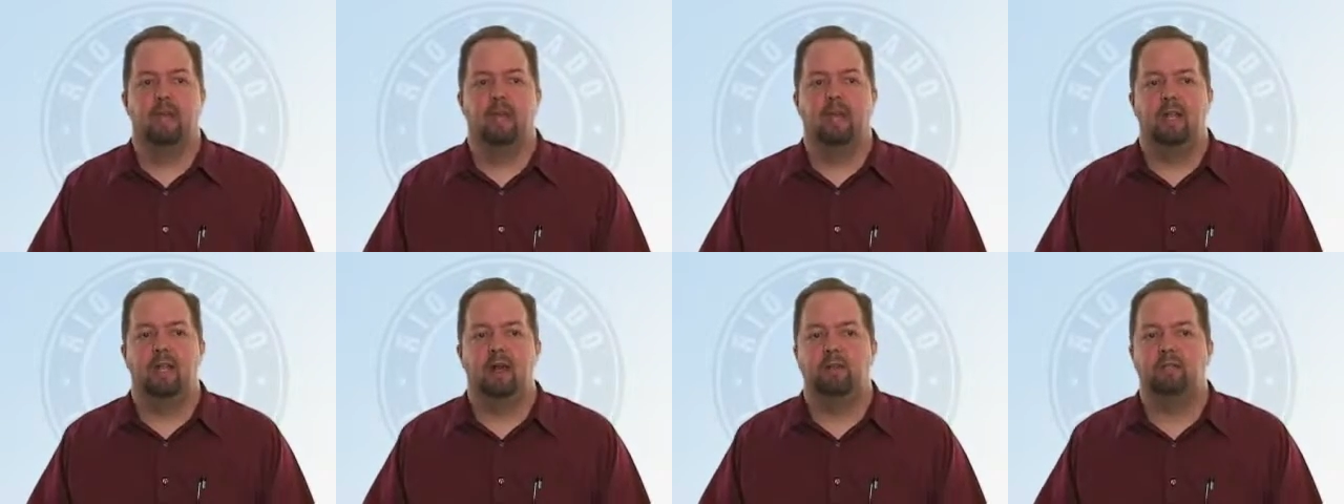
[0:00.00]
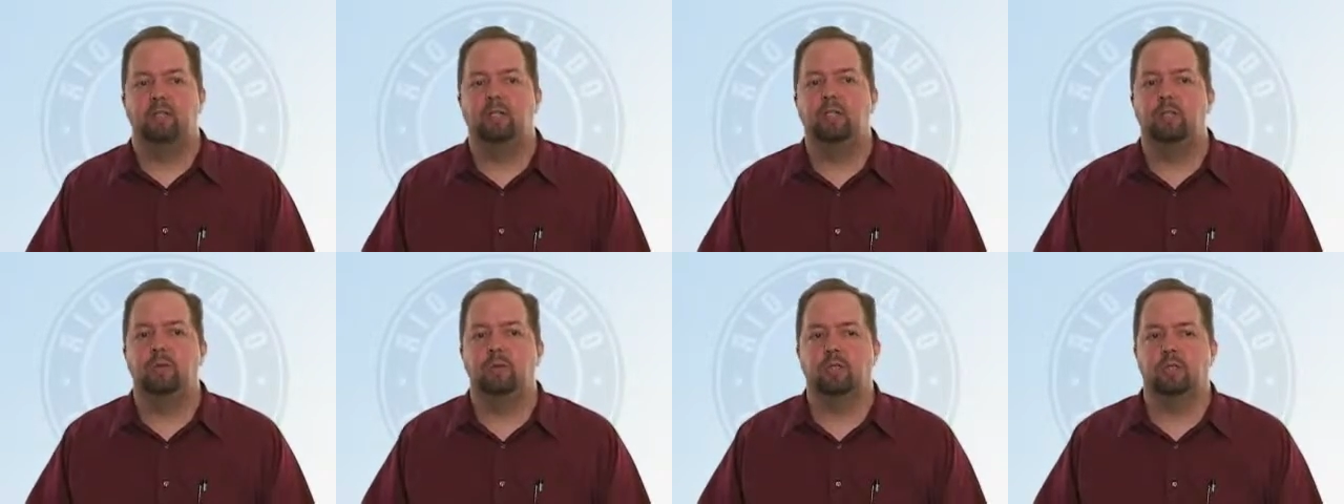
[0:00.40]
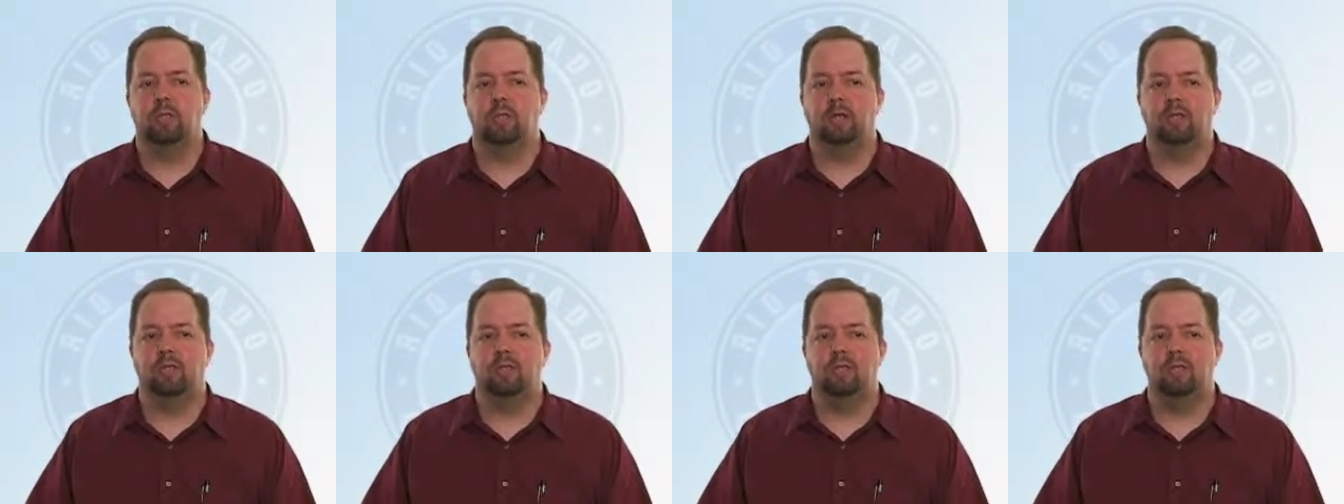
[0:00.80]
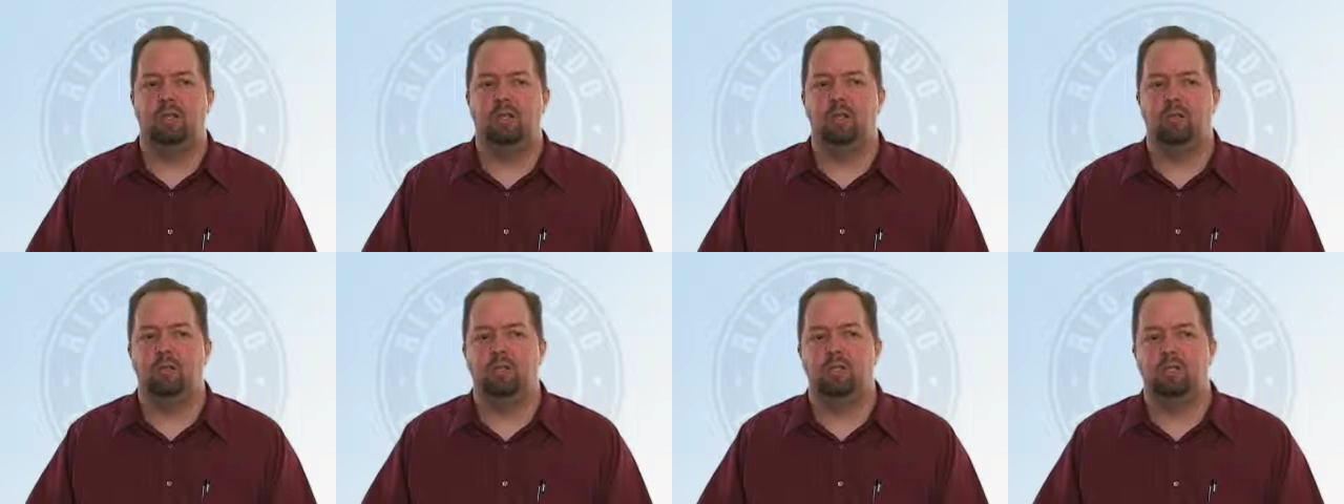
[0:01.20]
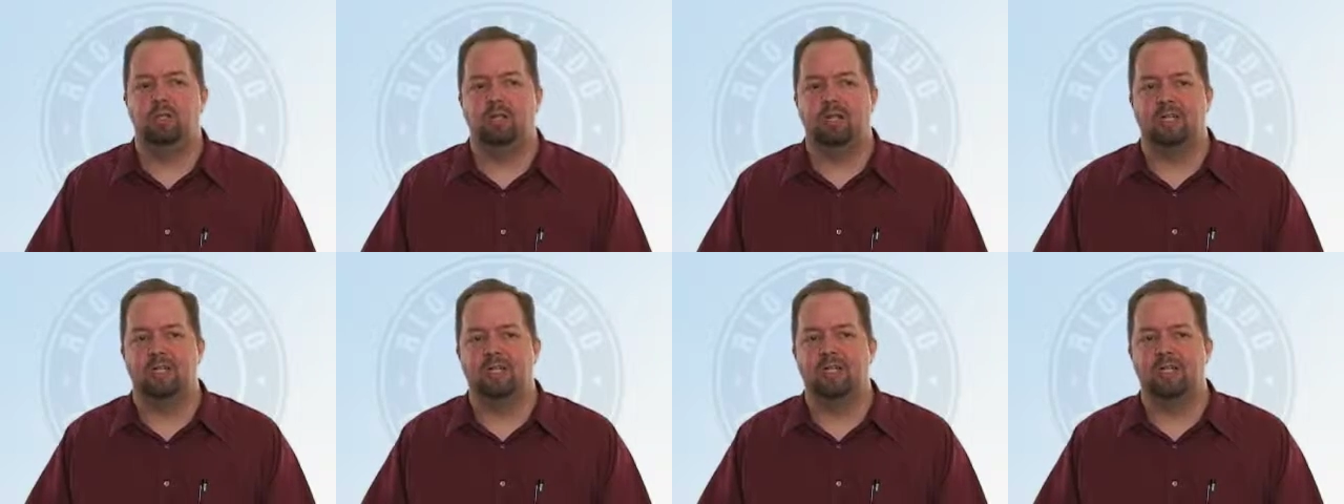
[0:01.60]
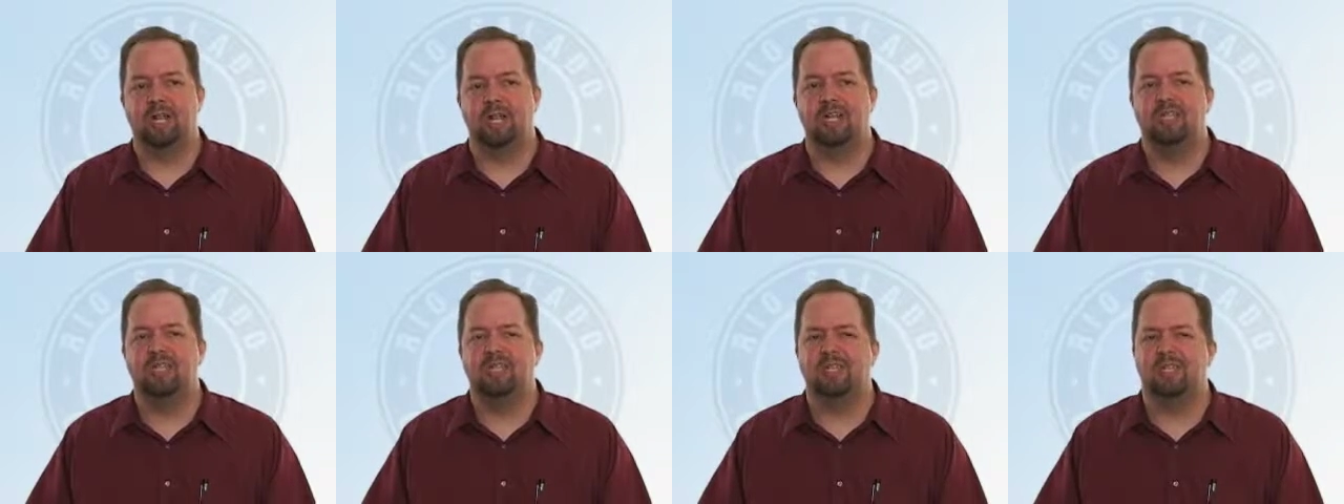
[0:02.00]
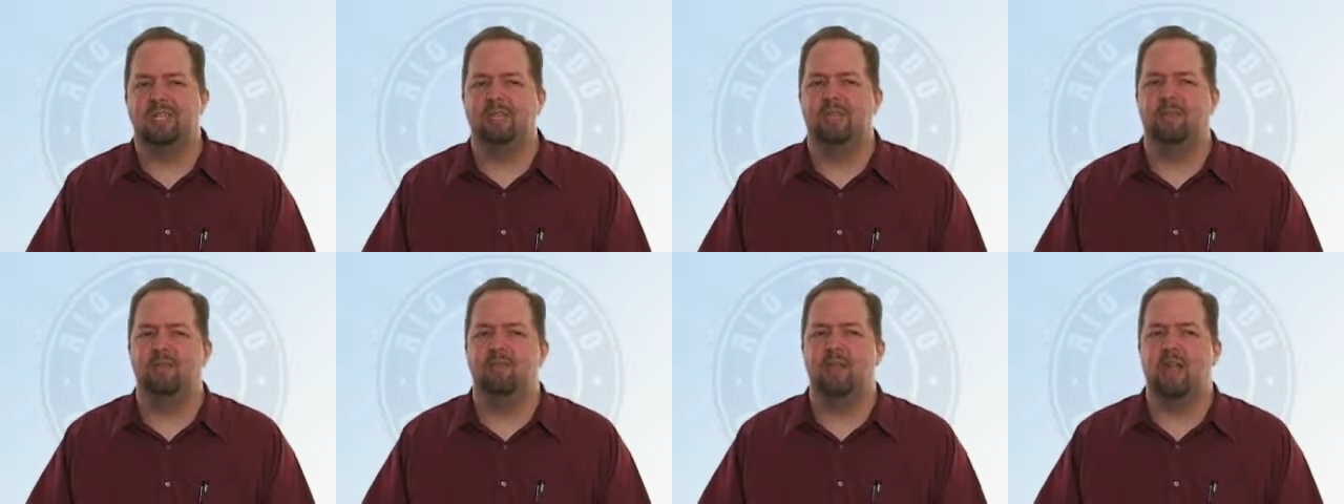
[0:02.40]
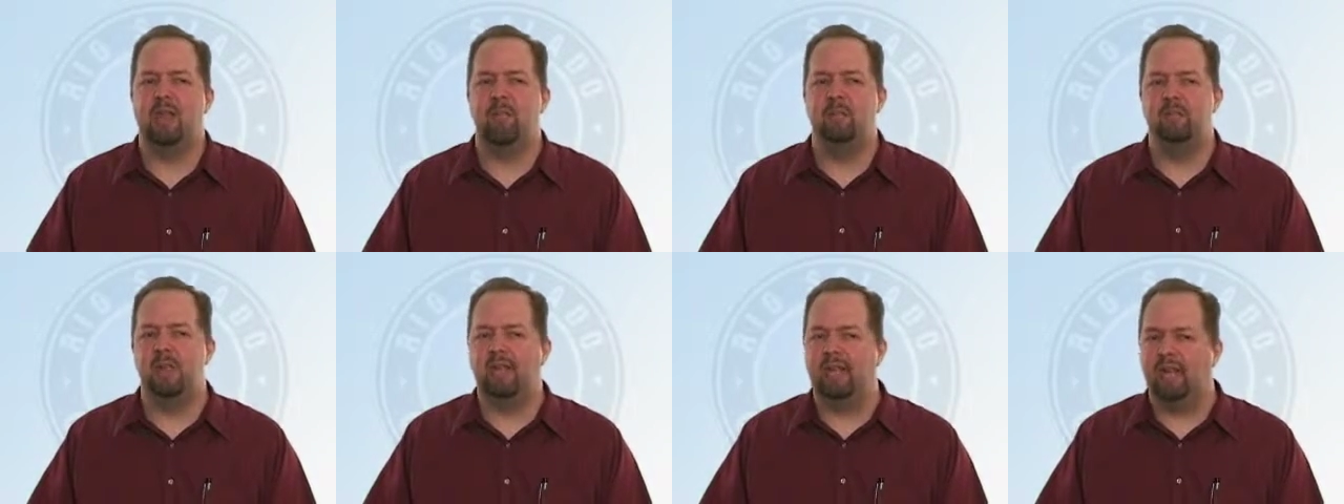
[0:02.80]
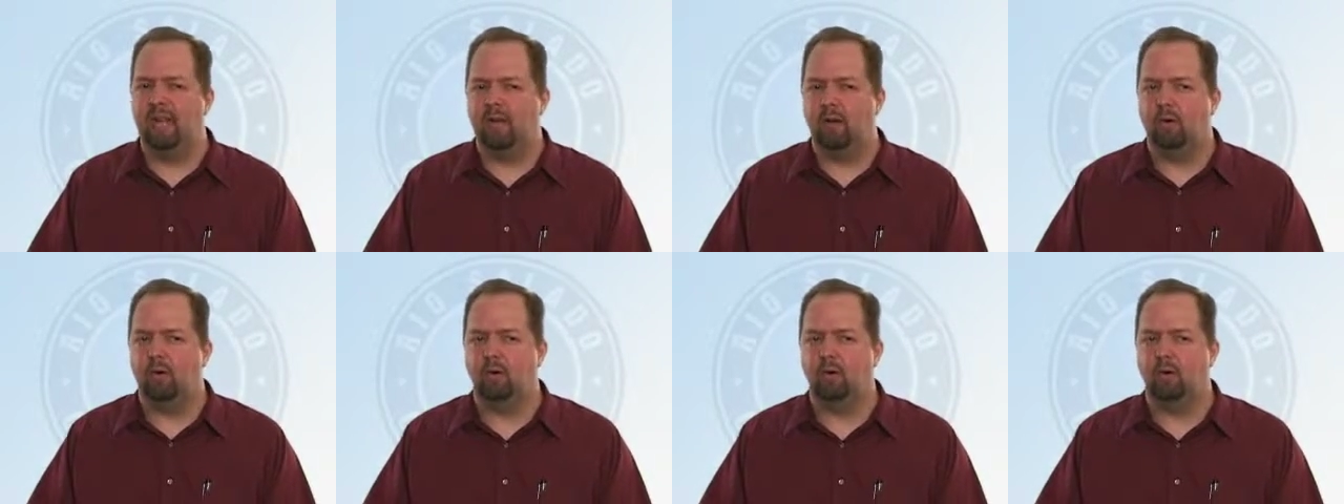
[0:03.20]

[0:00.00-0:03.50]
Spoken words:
Now, visuals are used to concisely convey meaning